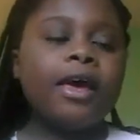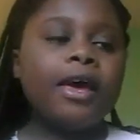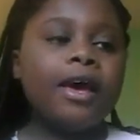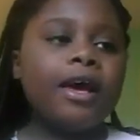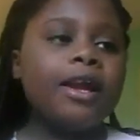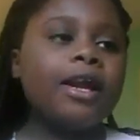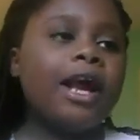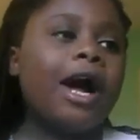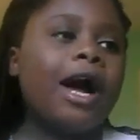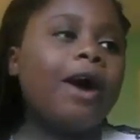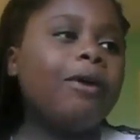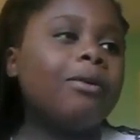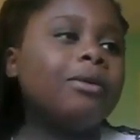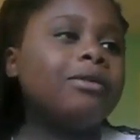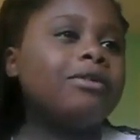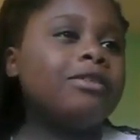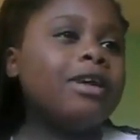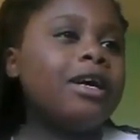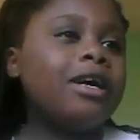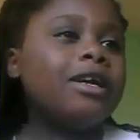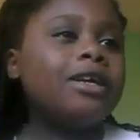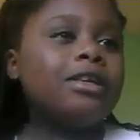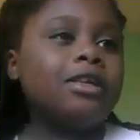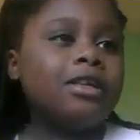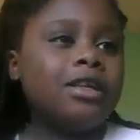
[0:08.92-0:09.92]
and I was
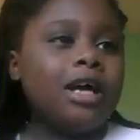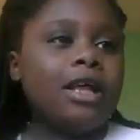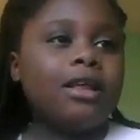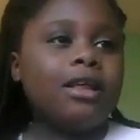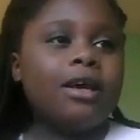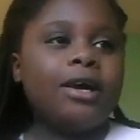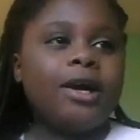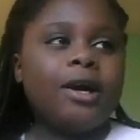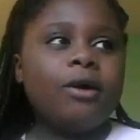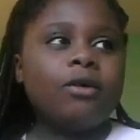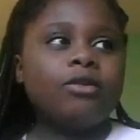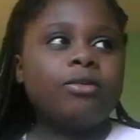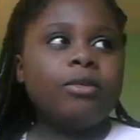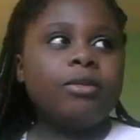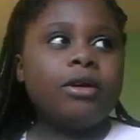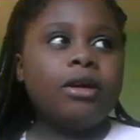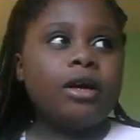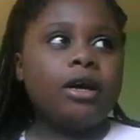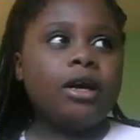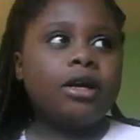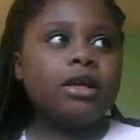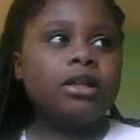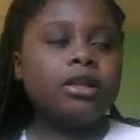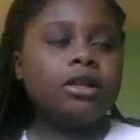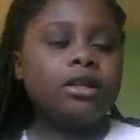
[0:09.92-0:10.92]
about
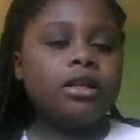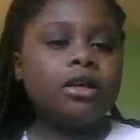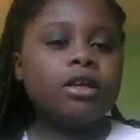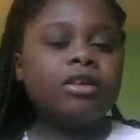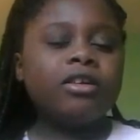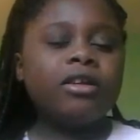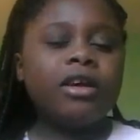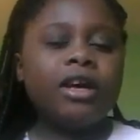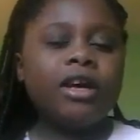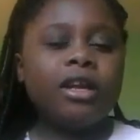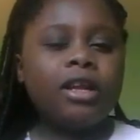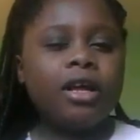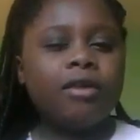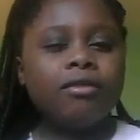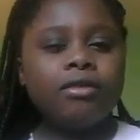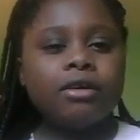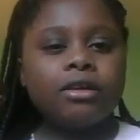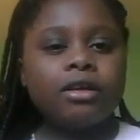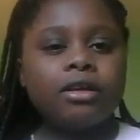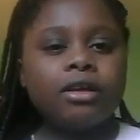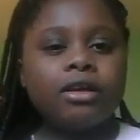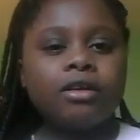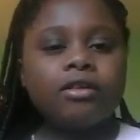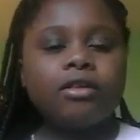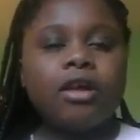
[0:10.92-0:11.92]
to edit this, and I
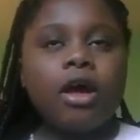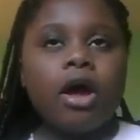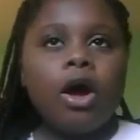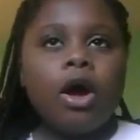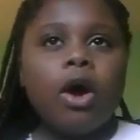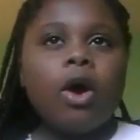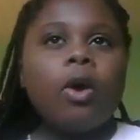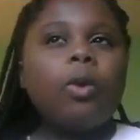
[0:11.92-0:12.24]
realized,